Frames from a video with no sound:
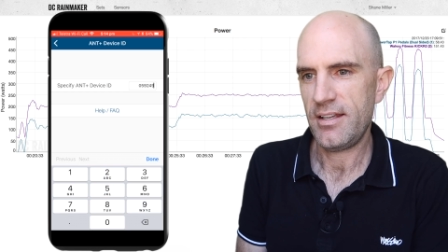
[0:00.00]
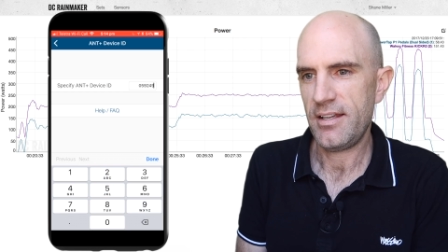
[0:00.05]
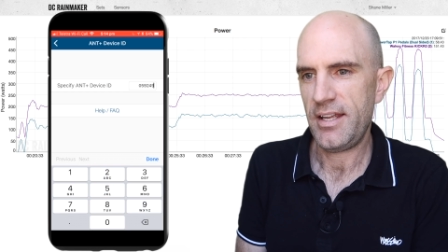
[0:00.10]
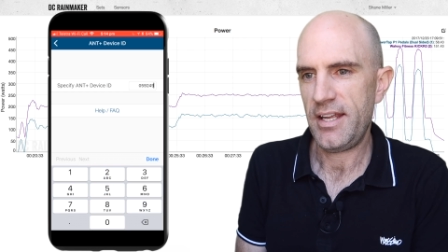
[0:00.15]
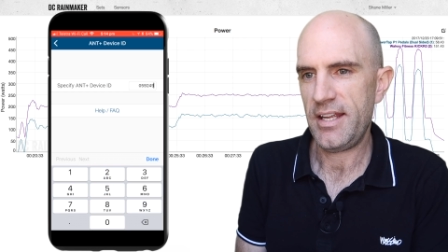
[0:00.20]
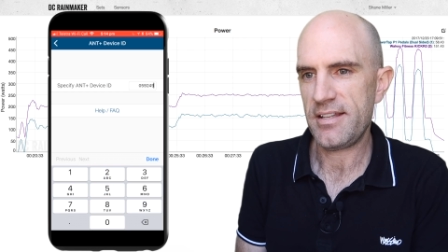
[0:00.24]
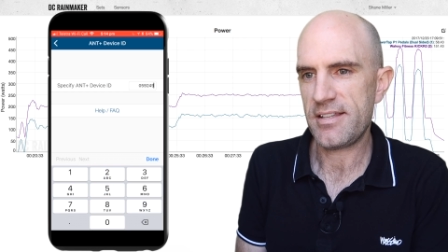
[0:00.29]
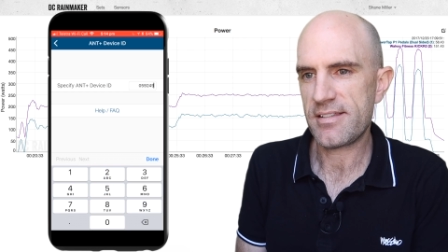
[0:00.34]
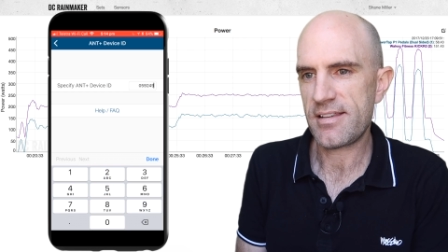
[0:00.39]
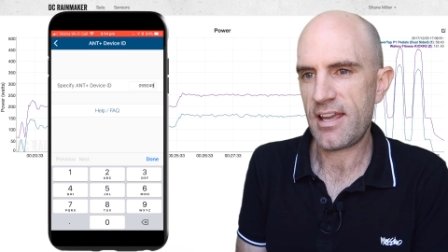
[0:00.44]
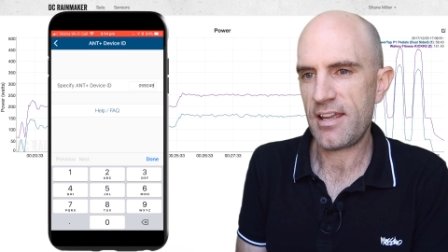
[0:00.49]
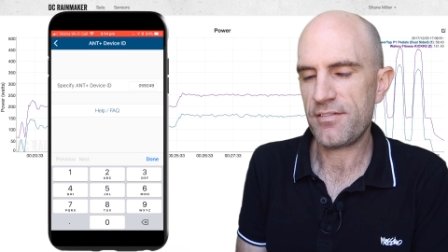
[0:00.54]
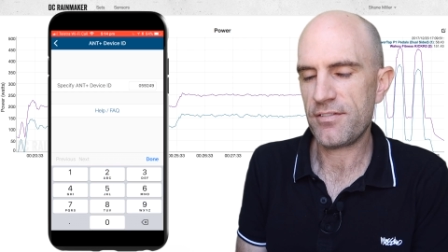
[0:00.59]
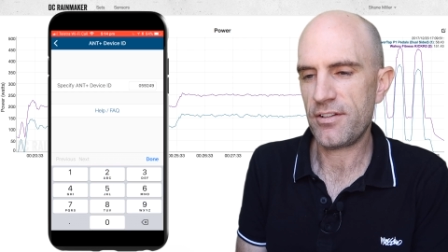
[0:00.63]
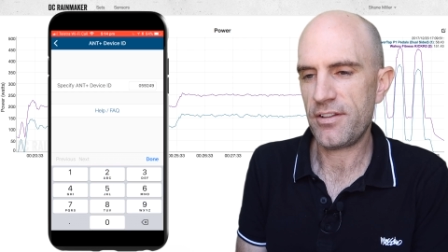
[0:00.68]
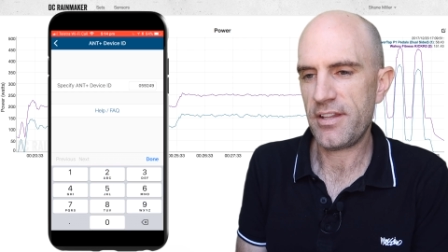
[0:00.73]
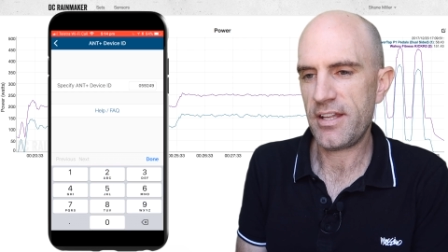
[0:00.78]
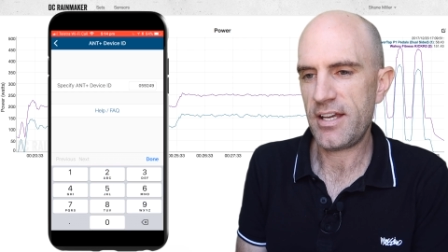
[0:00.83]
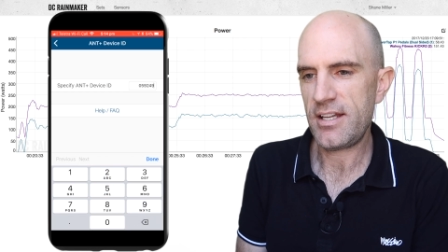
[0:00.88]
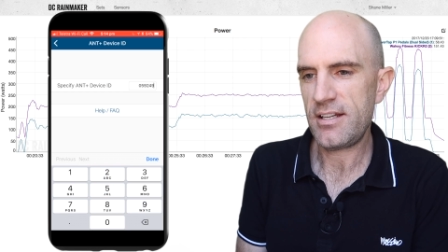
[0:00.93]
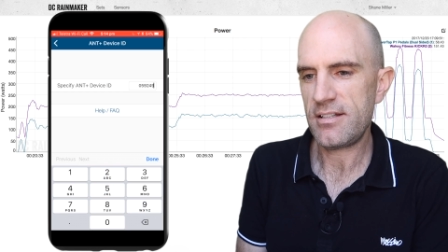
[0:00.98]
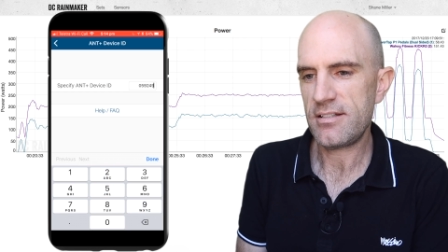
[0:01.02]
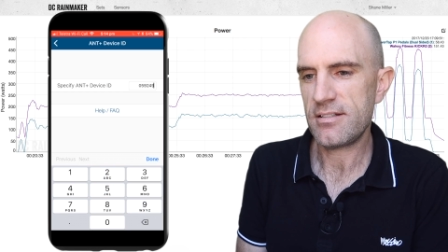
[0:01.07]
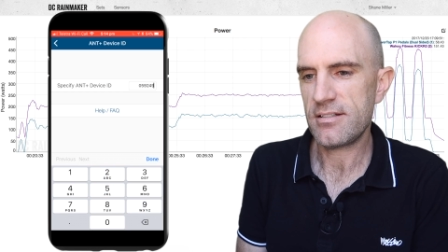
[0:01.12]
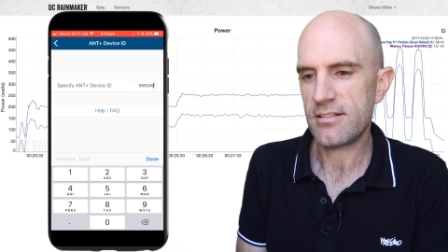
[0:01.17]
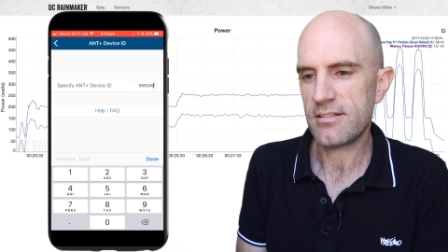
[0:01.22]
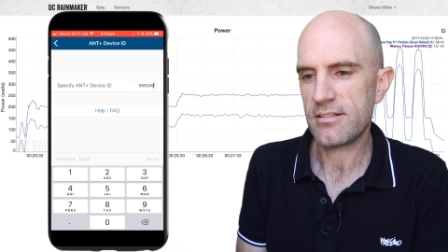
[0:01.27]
Hit save on that.